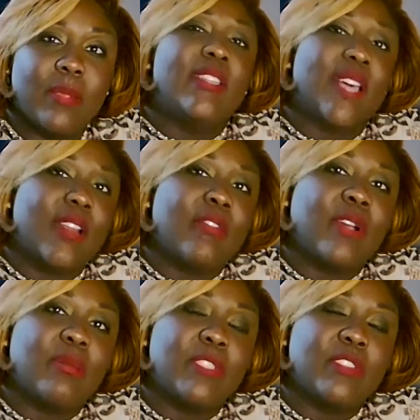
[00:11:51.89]
A lot of
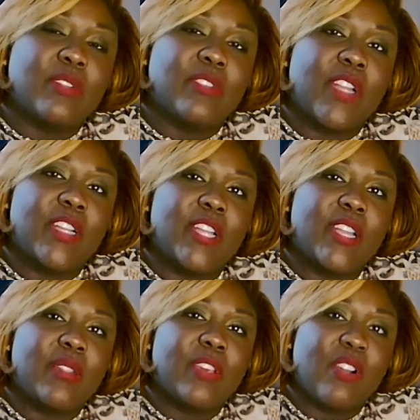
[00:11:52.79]
companies are finding that
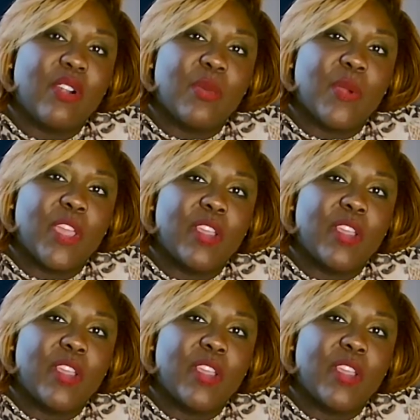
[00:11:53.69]
out the hard way.